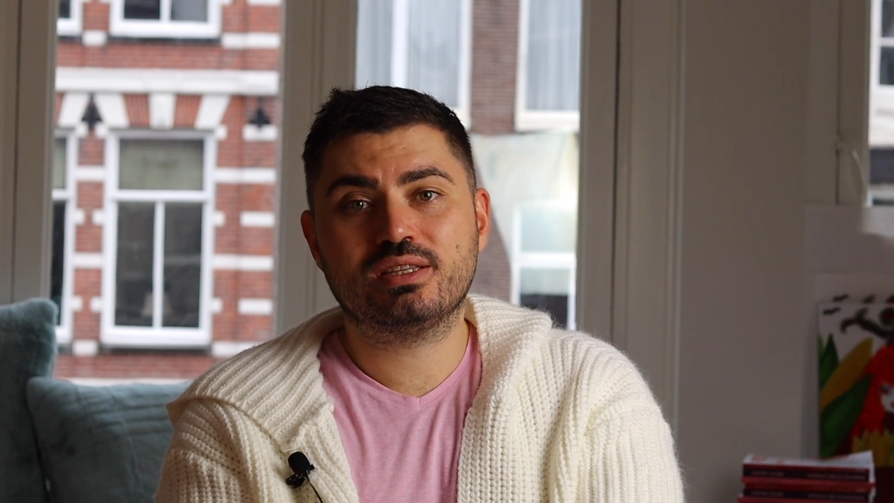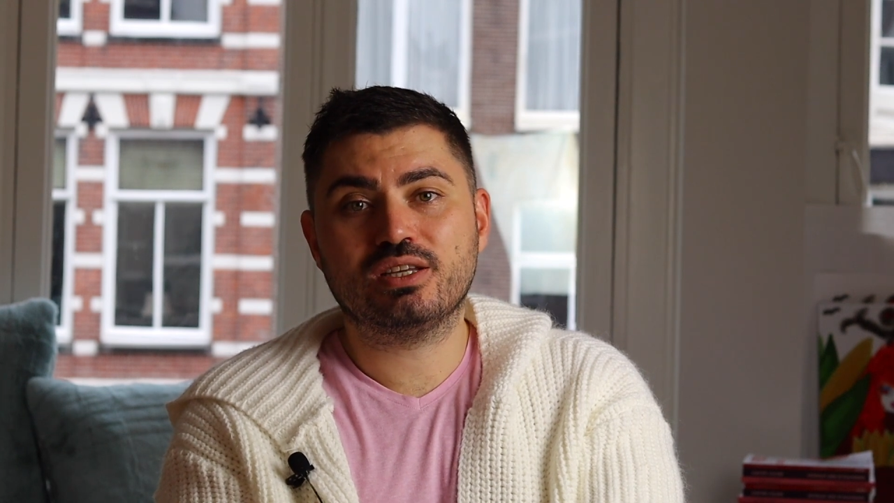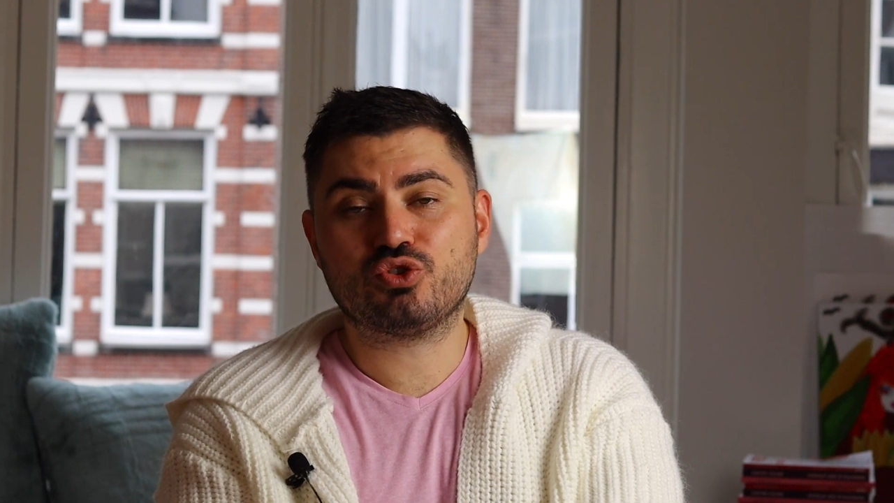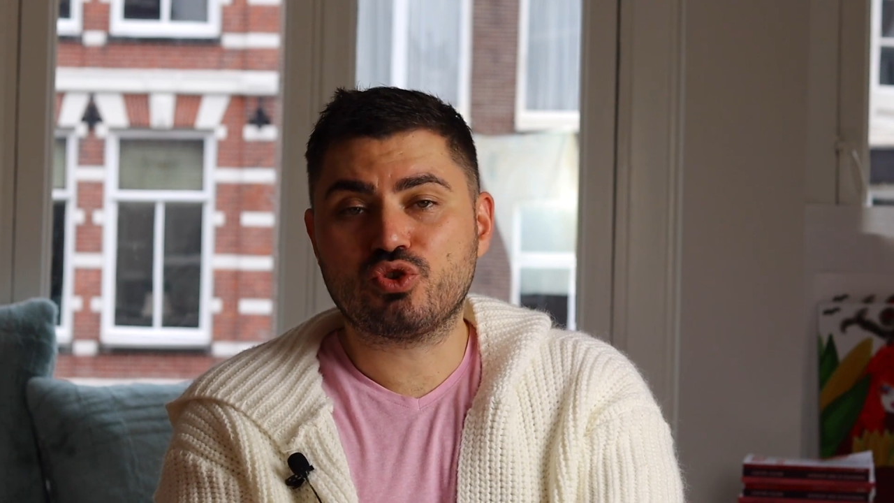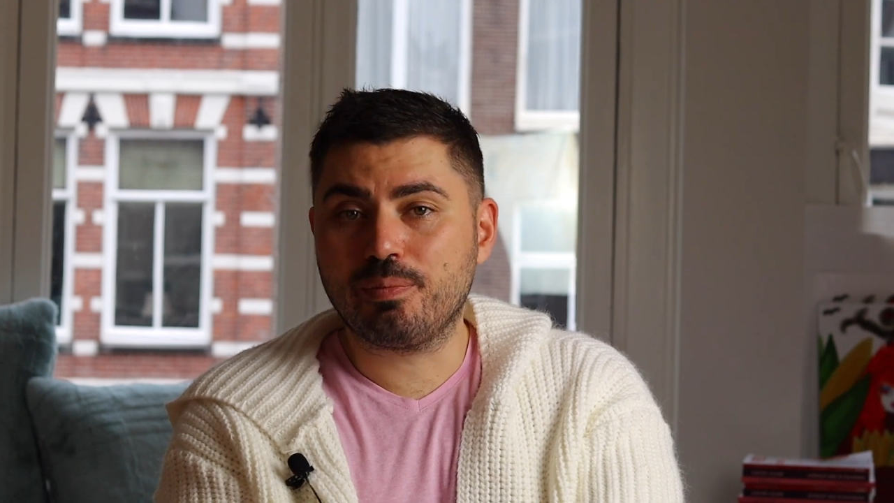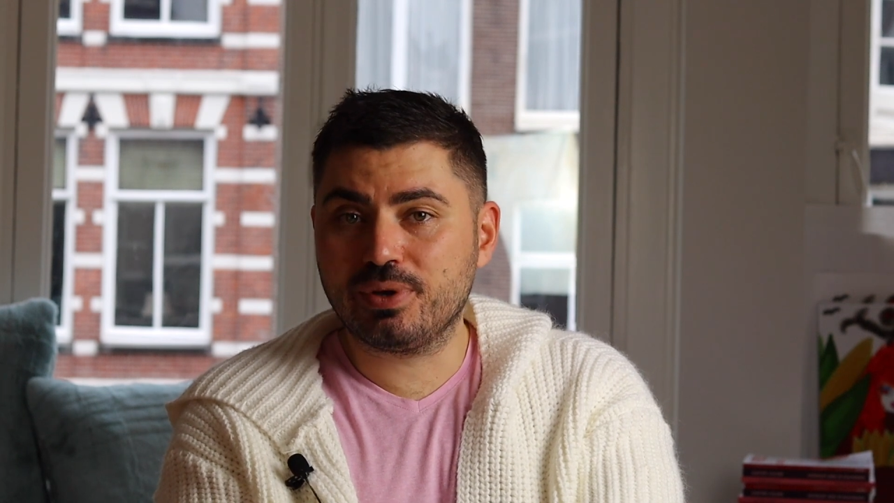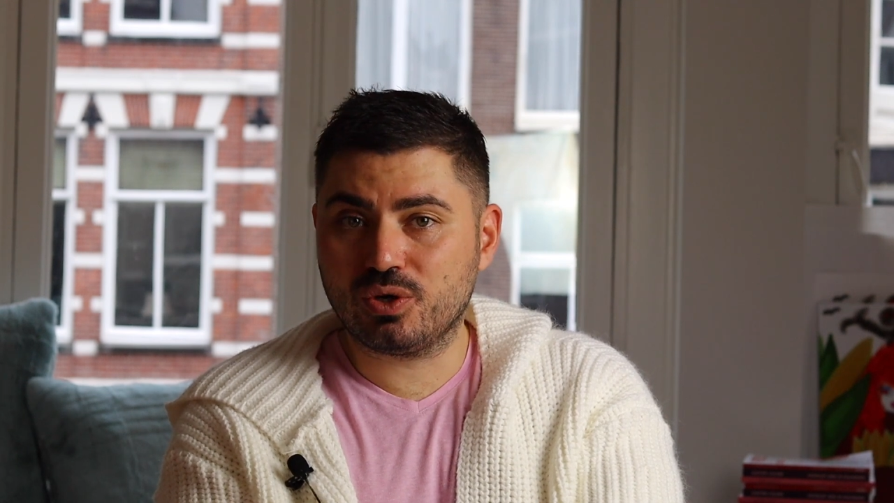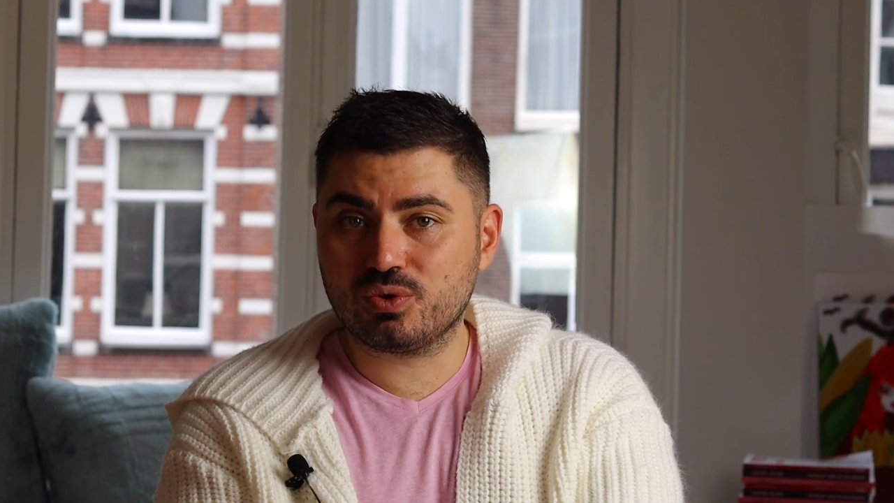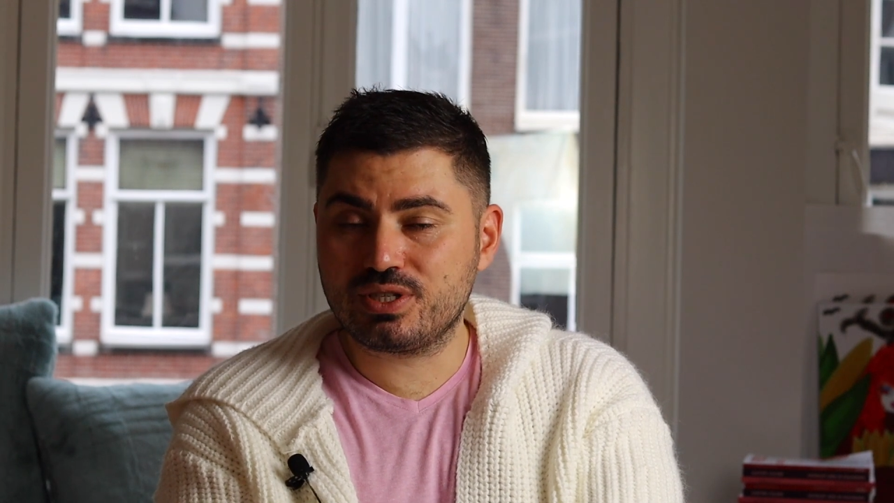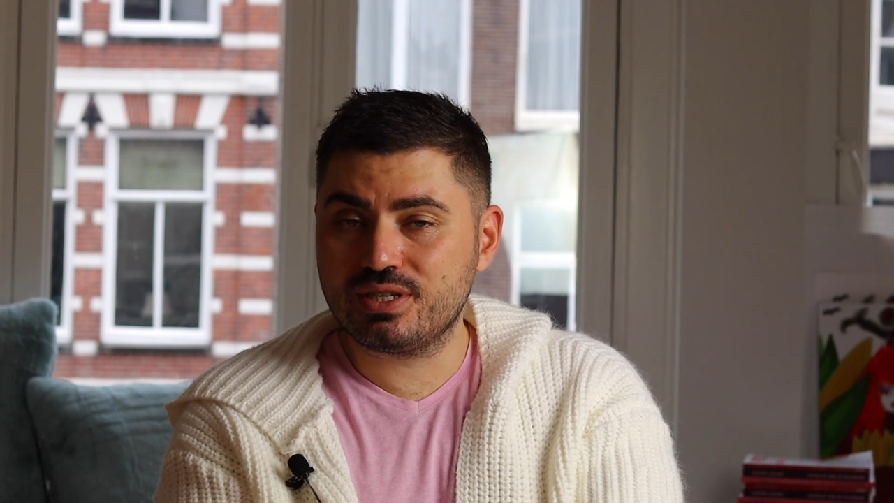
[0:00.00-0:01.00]
the
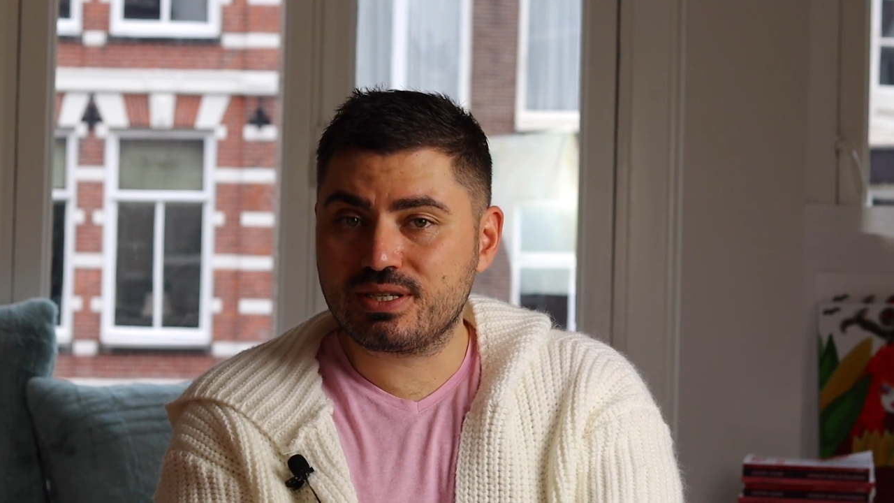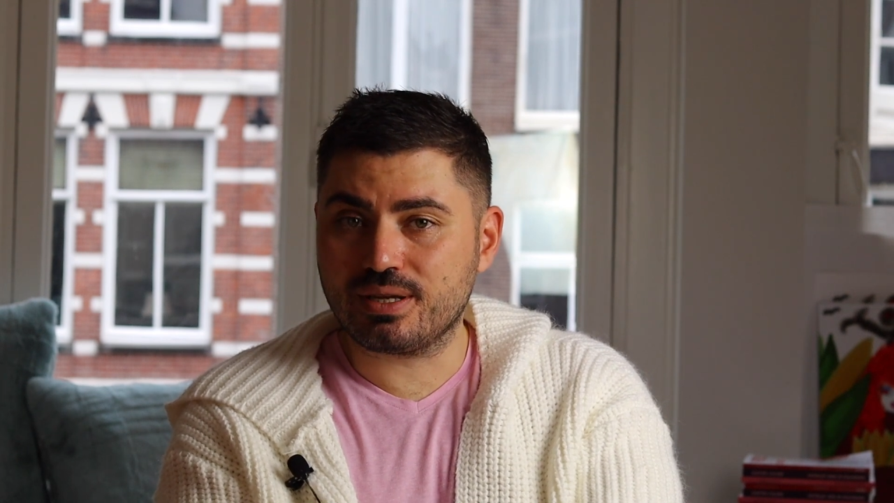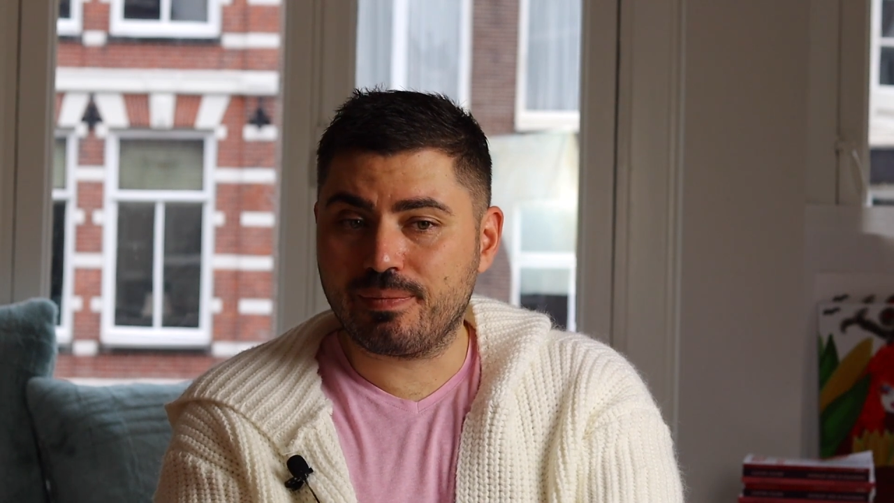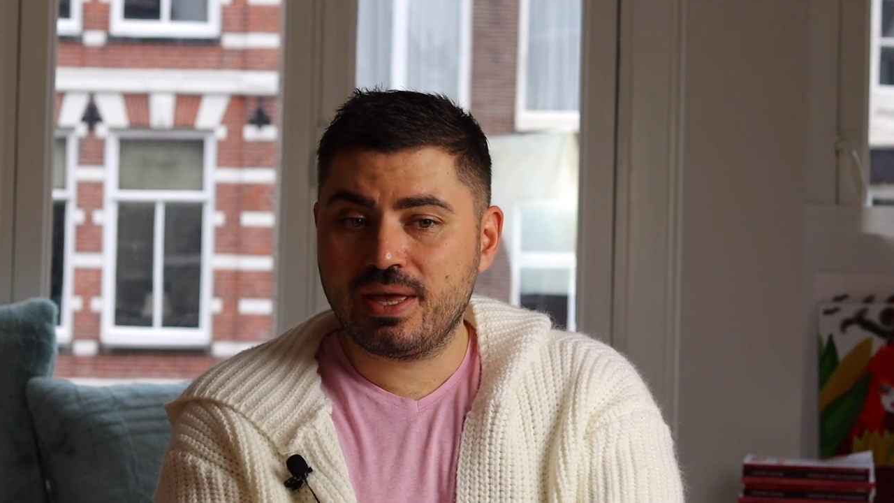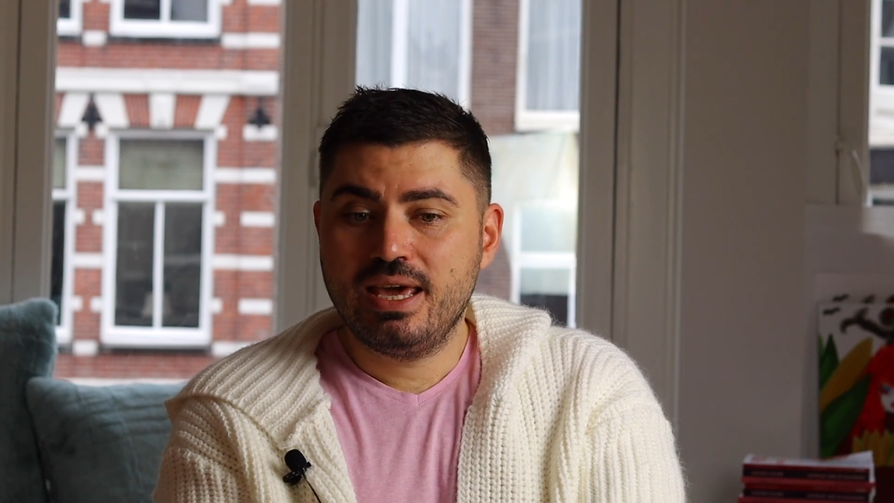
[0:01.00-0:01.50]
tropical system.